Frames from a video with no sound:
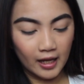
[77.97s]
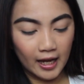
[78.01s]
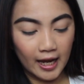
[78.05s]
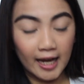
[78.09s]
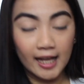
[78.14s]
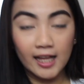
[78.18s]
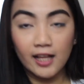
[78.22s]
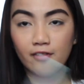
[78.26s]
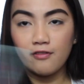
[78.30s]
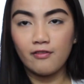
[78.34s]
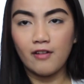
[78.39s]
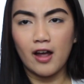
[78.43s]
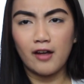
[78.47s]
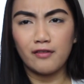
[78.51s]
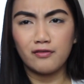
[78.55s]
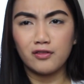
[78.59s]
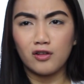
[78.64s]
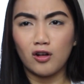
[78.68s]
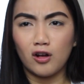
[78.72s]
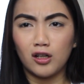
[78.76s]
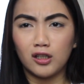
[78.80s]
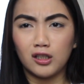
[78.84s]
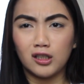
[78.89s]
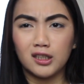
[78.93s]

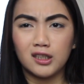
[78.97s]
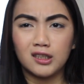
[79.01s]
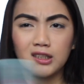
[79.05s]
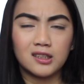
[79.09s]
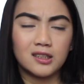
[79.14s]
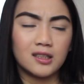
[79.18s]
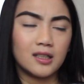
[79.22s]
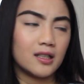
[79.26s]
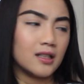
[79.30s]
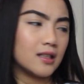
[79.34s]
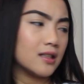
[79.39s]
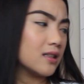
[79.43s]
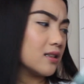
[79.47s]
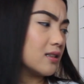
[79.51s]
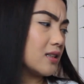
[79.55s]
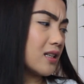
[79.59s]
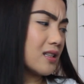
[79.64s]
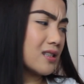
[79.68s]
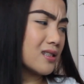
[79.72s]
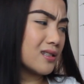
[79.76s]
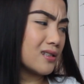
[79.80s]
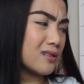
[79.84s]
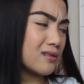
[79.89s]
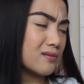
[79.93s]
$85.
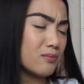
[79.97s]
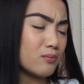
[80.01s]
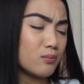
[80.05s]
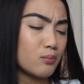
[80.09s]
That's